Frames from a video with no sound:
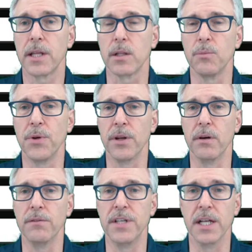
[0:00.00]
little
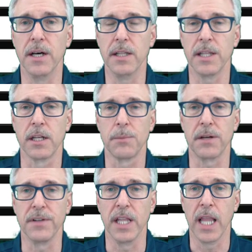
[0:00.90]
bit
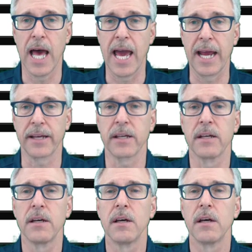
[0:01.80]
of a
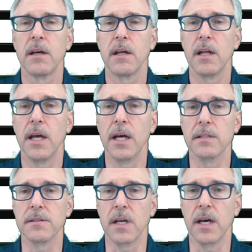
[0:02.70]
lag
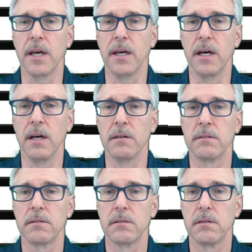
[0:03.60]
as I
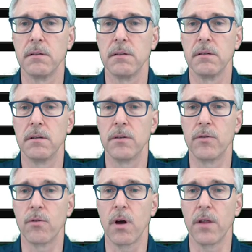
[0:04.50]

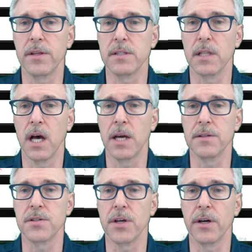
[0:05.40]
draw these
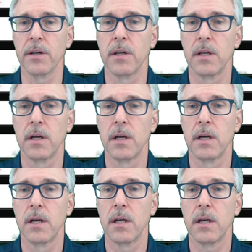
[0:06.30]
lines here.
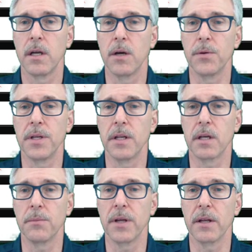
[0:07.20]
And we need
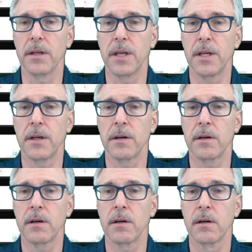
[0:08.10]
to come down to
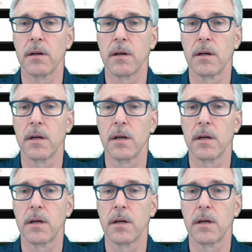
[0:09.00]
here.